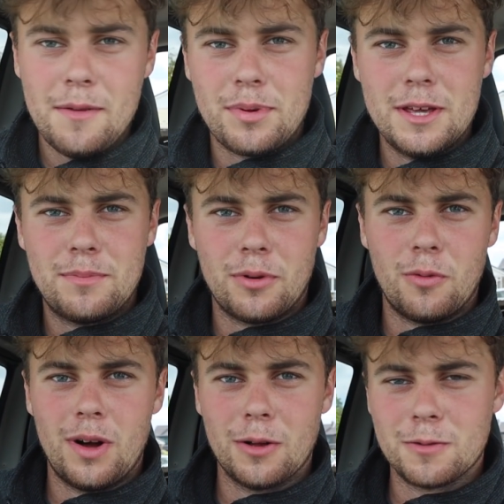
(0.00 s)

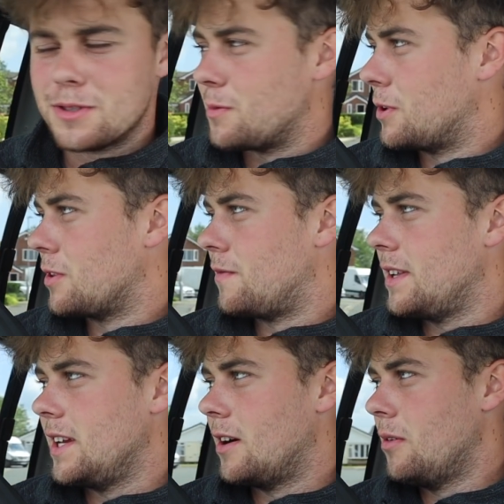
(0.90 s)
people, welcome to another
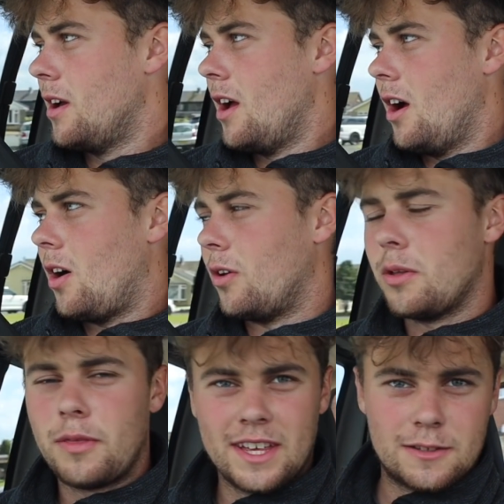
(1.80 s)
video
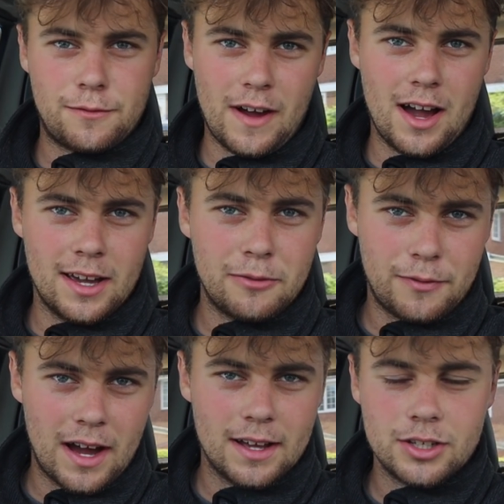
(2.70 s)
on this fine
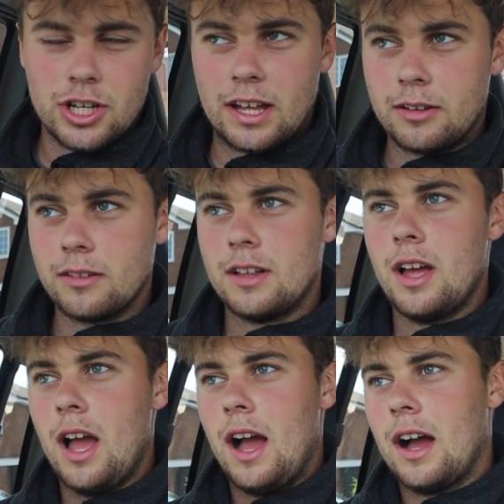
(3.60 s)
channel.
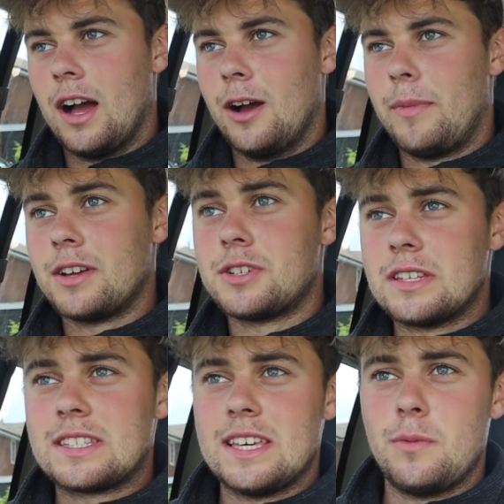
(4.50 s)
As you
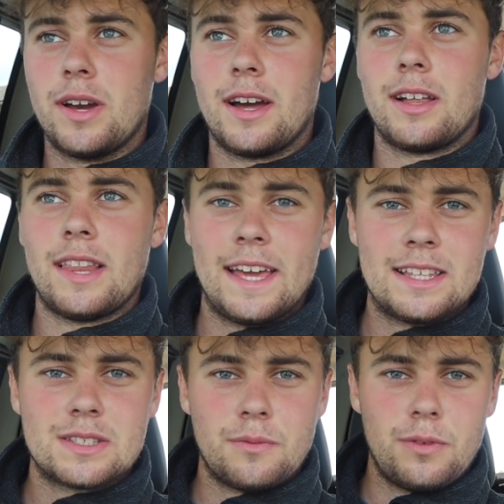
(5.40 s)
can see, we are
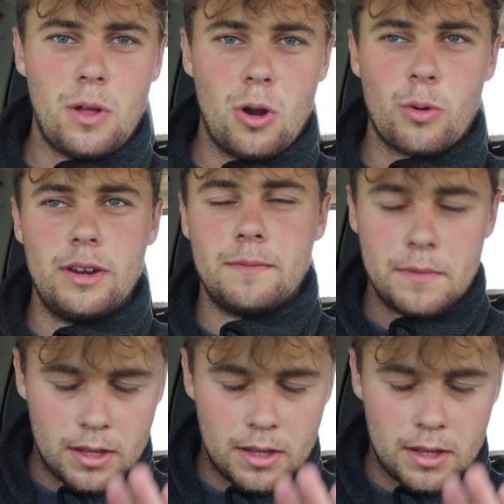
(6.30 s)
laying some flooring.